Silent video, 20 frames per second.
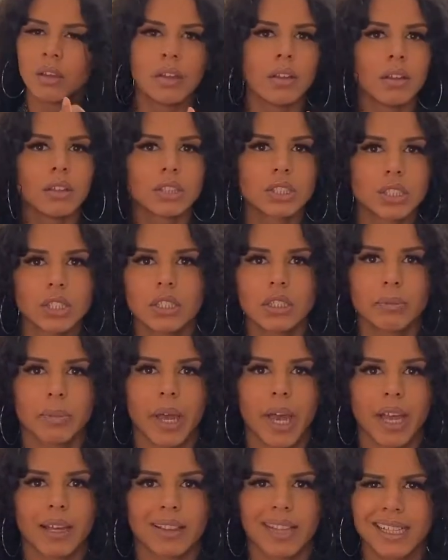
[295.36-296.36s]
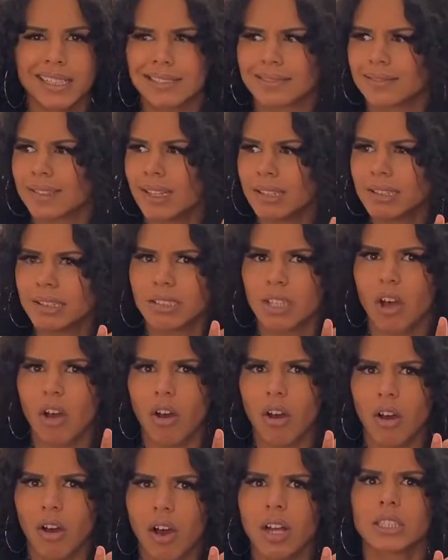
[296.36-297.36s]
sugar pack. Like, that's
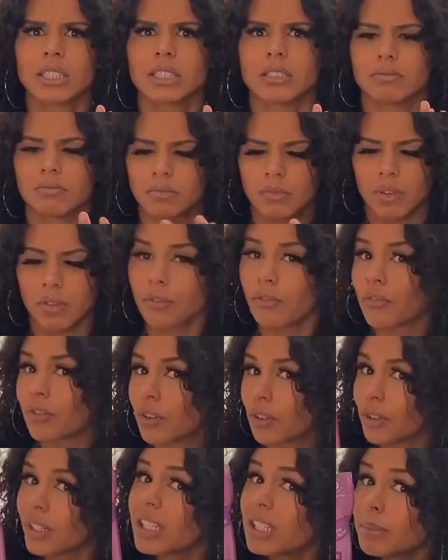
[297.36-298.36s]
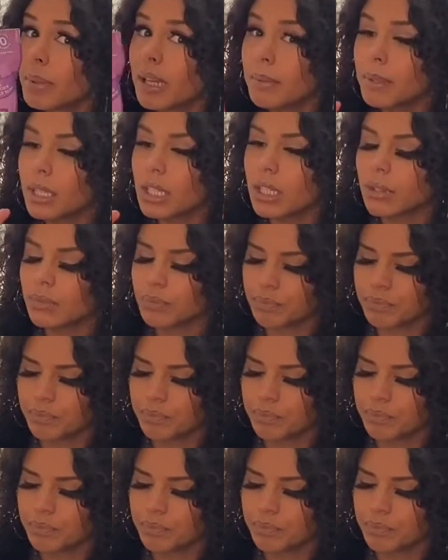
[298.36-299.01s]
awesome. Free, baby.